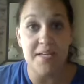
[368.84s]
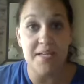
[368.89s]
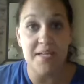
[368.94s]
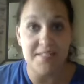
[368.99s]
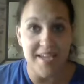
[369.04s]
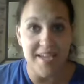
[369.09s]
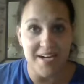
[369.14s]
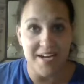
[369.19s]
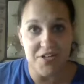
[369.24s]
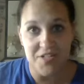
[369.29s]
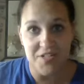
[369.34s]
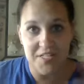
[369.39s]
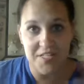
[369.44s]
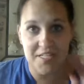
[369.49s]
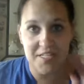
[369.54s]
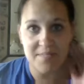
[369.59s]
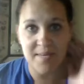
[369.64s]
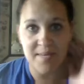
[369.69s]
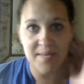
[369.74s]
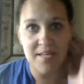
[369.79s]
Actually,
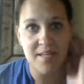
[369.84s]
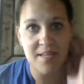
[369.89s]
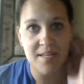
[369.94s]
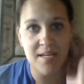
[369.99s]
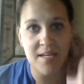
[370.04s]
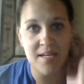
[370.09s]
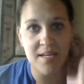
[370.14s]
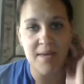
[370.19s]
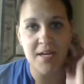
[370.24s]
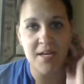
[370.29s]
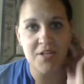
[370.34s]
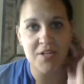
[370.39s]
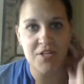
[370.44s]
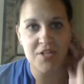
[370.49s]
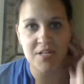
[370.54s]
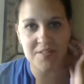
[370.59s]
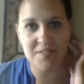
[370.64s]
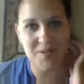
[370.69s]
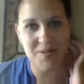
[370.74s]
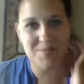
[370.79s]
he's my clinic manager,
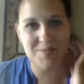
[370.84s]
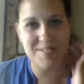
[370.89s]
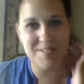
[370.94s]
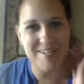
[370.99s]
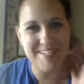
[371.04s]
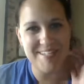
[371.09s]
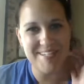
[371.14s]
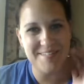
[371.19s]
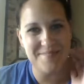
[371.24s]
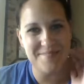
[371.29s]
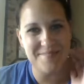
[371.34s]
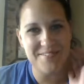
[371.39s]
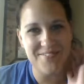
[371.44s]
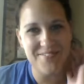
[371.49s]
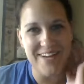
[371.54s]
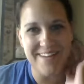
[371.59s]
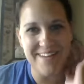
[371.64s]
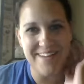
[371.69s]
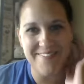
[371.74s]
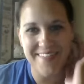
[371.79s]
and so I'm sure he'll be
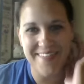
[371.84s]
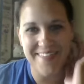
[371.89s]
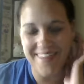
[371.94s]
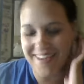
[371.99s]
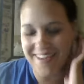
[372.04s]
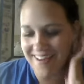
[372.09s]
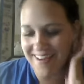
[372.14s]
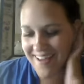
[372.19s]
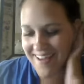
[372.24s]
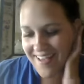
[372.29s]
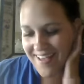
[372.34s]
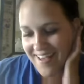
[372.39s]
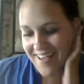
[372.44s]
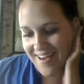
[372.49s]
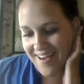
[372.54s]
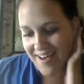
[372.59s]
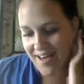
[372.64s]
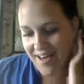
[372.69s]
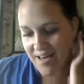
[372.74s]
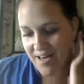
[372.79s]
fine with it.
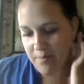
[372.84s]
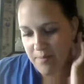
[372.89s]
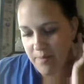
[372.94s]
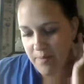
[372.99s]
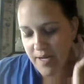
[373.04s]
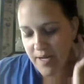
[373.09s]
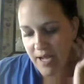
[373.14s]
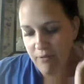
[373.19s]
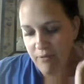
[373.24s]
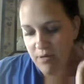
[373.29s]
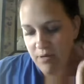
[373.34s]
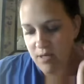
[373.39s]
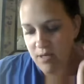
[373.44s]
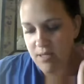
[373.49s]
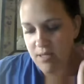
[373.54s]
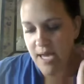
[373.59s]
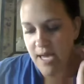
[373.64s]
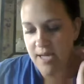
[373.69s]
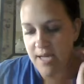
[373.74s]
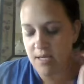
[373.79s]
But I will
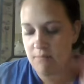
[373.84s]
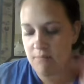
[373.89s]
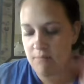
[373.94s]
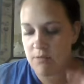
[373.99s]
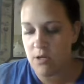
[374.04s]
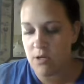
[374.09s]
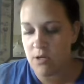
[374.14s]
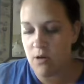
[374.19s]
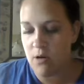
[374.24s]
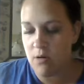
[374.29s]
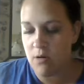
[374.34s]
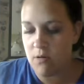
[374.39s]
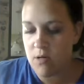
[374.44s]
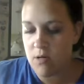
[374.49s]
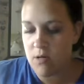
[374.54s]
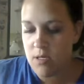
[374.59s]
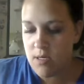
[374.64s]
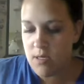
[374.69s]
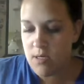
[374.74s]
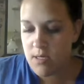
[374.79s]
let him know
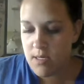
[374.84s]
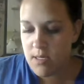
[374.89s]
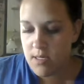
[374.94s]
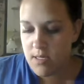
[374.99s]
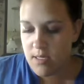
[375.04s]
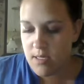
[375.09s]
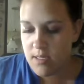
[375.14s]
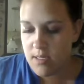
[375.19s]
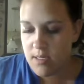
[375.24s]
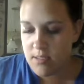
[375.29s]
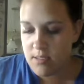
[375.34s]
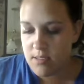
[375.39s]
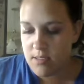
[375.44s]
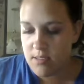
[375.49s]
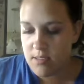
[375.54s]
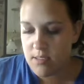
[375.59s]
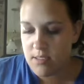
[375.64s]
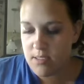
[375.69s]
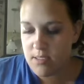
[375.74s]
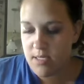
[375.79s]

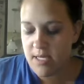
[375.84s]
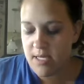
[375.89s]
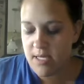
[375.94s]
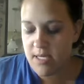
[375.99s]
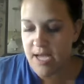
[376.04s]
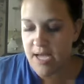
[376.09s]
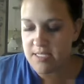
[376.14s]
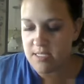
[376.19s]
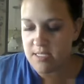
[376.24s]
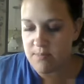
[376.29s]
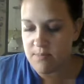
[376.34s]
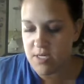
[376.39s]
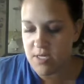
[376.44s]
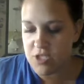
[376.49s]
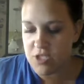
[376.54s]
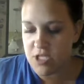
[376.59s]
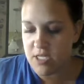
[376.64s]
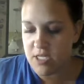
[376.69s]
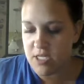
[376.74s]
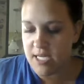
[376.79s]
and ask to make
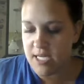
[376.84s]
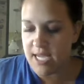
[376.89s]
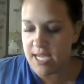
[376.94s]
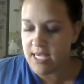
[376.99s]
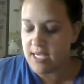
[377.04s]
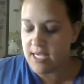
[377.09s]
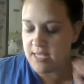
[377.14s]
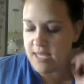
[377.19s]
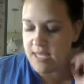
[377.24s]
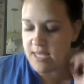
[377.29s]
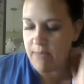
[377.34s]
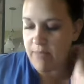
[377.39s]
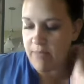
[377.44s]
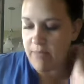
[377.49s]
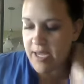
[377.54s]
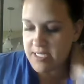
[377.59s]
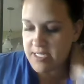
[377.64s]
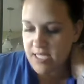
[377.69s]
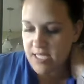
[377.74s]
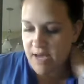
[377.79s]
sure that I can get that
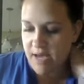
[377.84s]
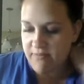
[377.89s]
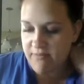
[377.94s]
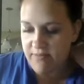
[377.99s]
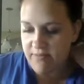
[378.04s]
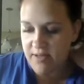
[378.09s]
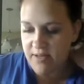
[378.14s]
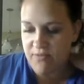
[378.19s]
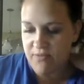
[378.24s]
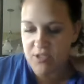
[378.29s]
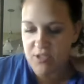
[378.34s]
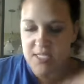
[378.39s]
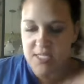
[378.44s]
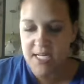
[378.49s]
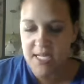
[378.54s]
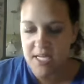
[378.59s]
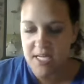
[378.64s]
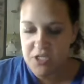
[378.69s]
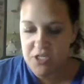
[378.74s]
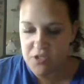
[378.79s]
blocked off. And if there's any
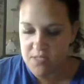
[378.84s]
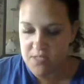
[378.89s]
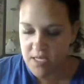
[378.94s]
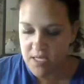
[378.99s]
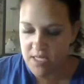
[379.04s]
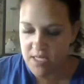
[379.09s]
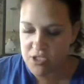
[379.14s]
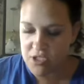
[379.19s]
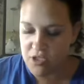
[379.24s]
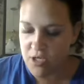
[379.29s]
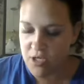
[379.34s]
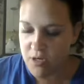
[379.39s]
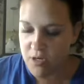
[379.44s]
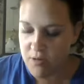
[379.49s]
issues, I'll let you know.